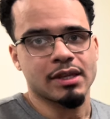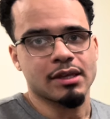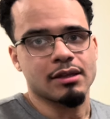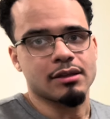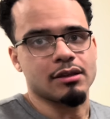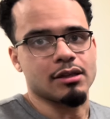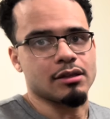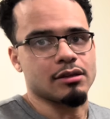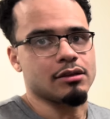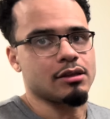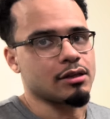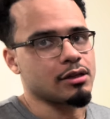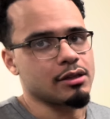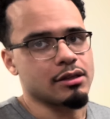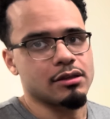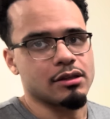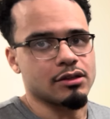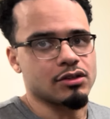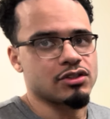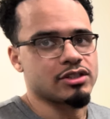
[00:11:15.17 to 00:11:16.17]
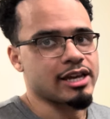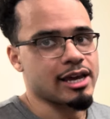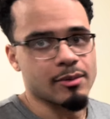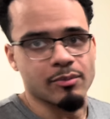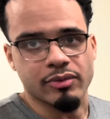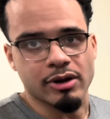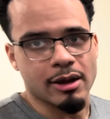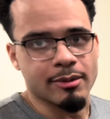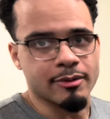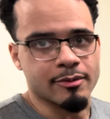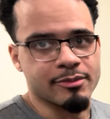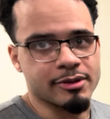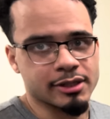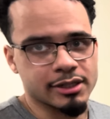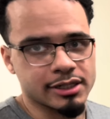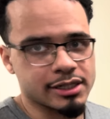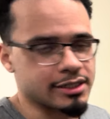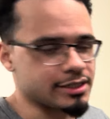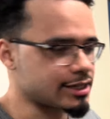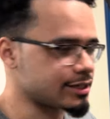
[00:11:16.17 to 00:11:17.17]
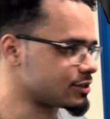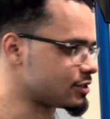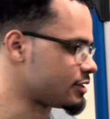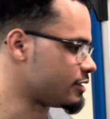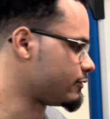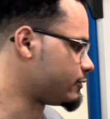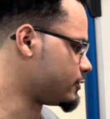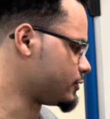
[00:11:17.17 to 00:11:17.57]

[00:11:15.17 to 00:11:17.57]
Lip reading: the same probability density